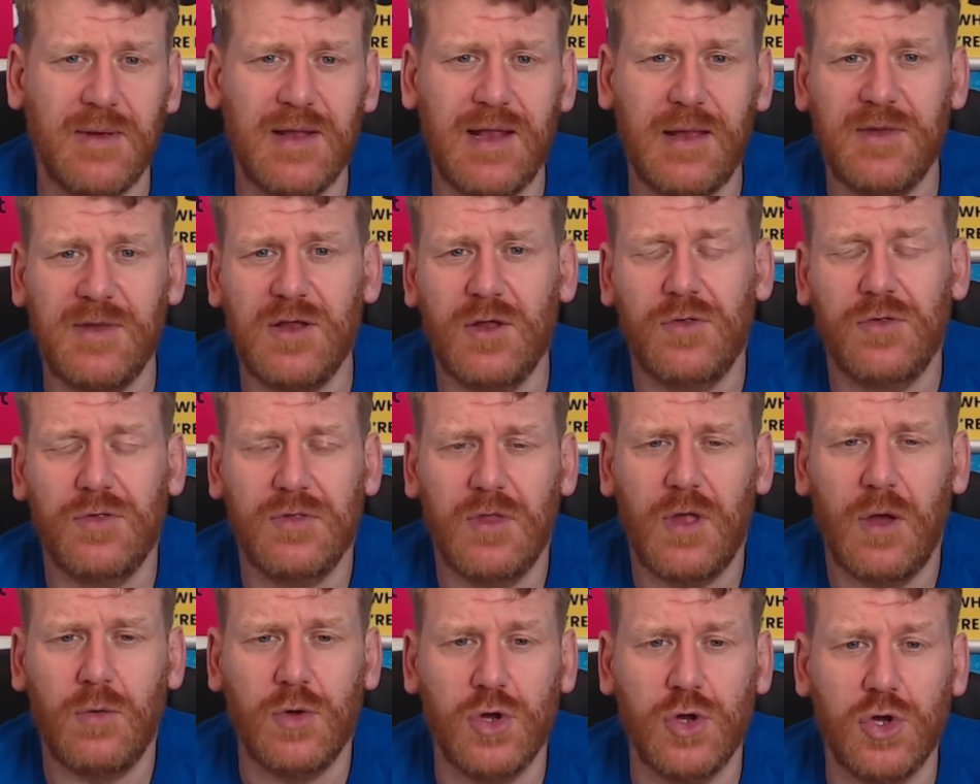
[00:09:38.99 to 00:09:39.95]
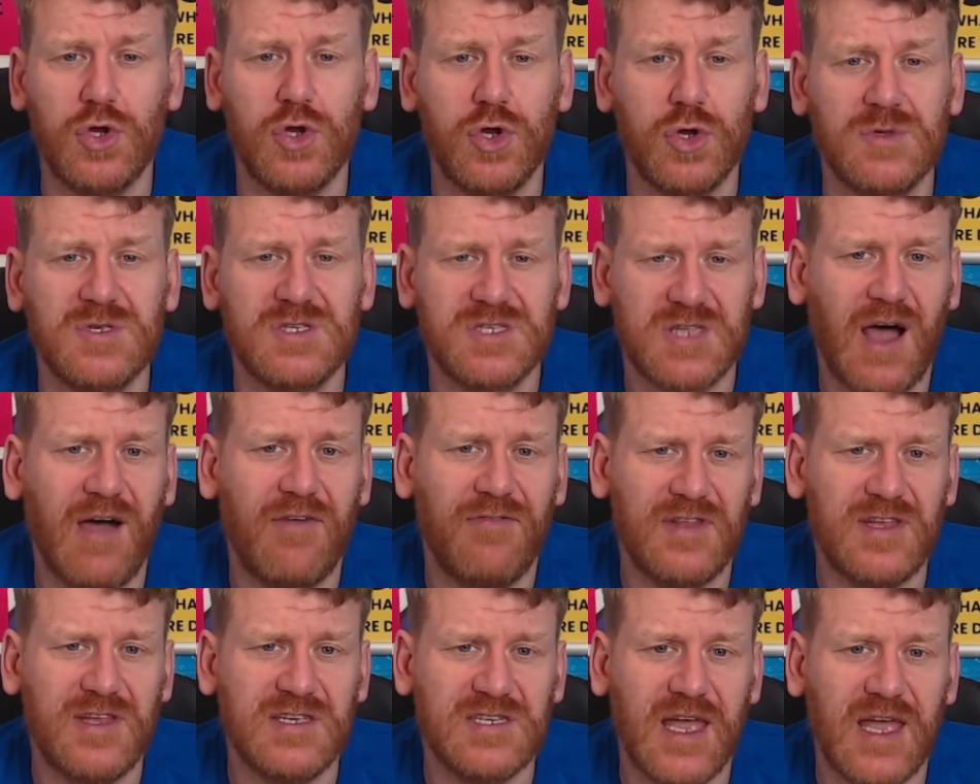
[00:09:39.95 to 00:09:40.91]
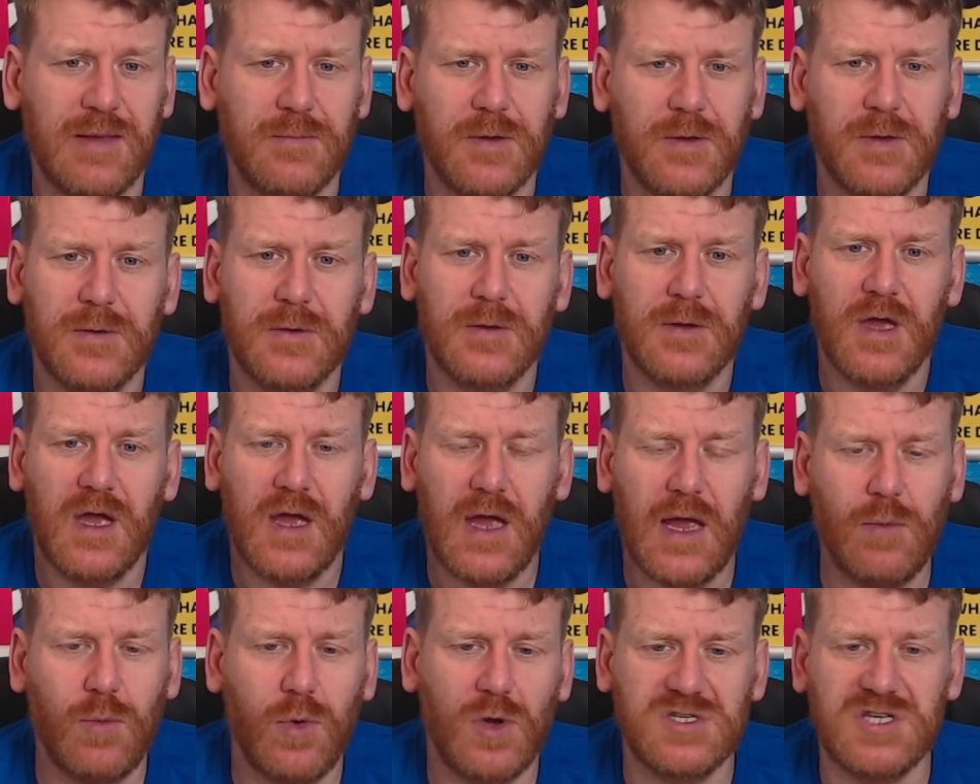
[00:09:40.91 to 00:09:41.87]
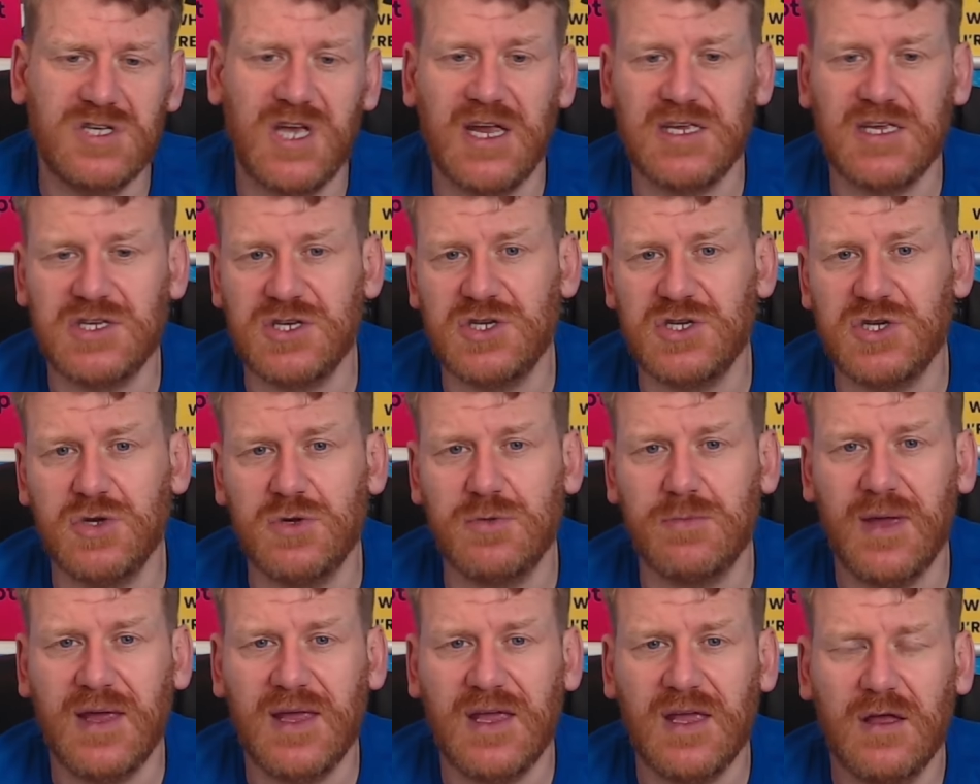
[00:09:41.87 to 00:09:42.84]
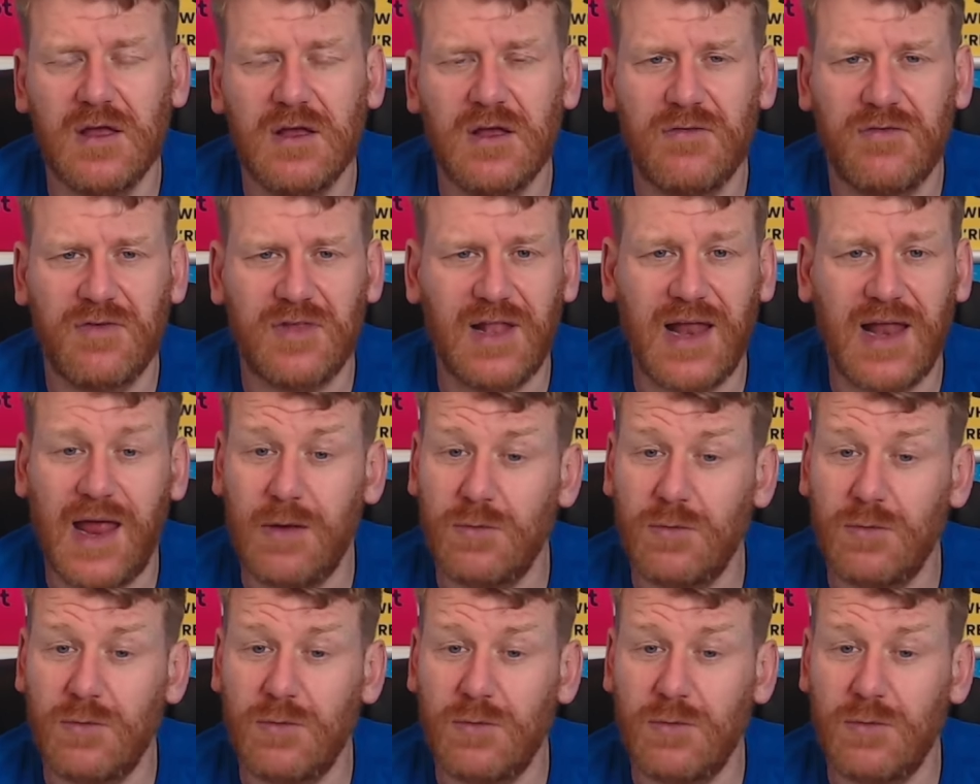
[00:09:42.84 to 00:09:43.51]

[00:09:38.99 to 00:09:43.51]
Let me know, who you'd start for this game, uh, what changes you'd make for the lineup.